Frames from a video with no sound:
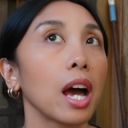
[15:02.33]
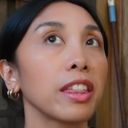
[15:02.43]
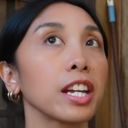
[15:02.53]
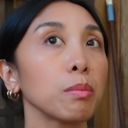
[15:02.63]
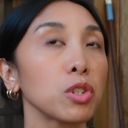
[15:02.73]
I
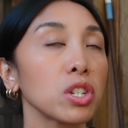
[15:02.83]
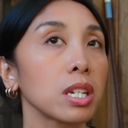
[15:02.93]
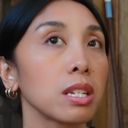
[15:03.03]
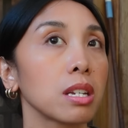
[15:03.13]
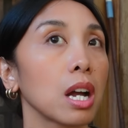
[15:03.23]
think I'm just
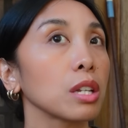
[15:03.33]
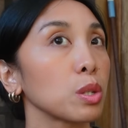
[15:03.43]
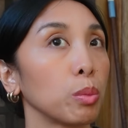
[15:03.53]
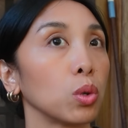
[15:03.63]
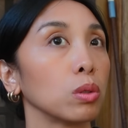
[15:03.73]
gonna start
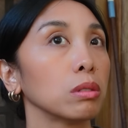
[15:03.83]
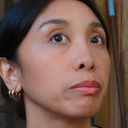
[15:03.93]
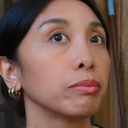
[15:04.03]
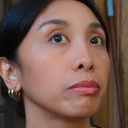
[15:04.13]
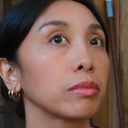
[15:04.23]
small.
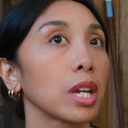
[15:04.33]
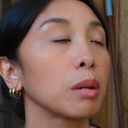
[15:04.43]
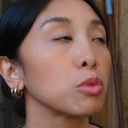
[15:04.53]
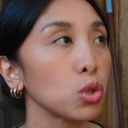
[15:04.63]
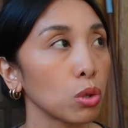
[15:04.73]
And
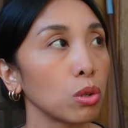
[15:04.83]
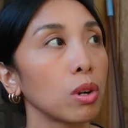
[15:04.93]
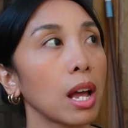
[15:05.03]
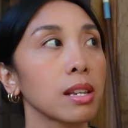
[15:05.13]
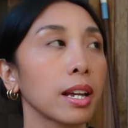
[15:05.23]
I'm sure
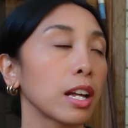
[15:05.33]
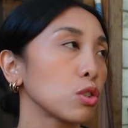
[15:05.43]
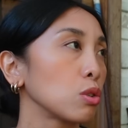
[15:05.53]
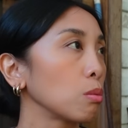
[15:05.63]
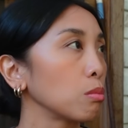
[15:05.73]
as I get
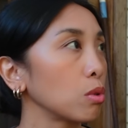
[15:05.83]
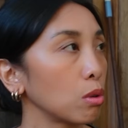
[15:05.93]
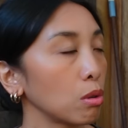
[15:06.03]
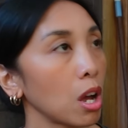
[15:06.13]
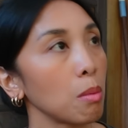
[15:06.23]
to know
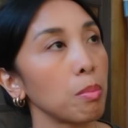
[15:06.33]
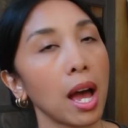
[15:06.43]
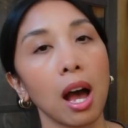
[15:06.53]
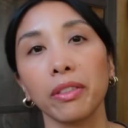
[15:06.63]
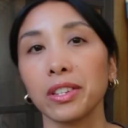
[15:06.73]
more
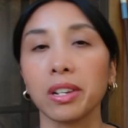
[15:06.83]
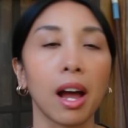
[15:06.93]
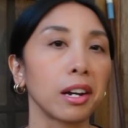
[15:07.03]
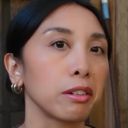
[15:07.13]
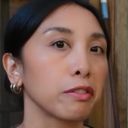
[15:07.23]
about this
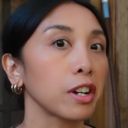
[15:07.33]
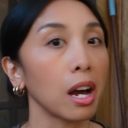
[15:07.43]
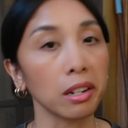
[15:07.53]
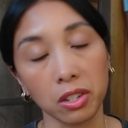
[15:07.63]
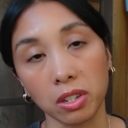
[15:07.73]
kind of
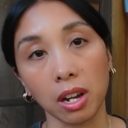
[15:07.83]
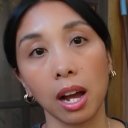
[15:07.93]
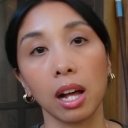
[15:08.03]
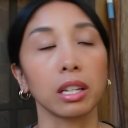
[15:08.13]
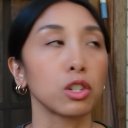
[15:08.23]
garden
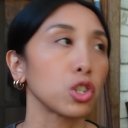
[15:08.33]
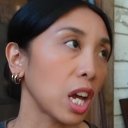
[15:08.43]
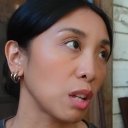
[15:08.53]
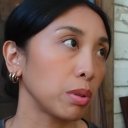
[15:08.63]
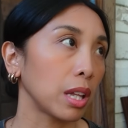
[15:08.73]
style and
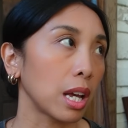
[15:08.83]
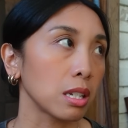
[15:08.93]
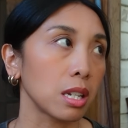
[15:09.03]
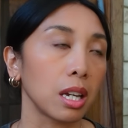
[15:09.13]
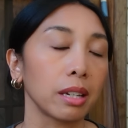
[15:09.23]
shade
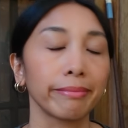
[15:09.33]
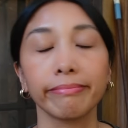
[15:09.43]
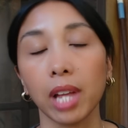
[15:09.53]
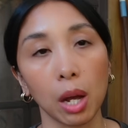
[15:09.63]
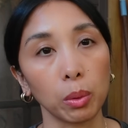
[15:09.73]
planting,
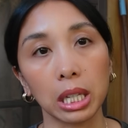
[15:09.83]
I will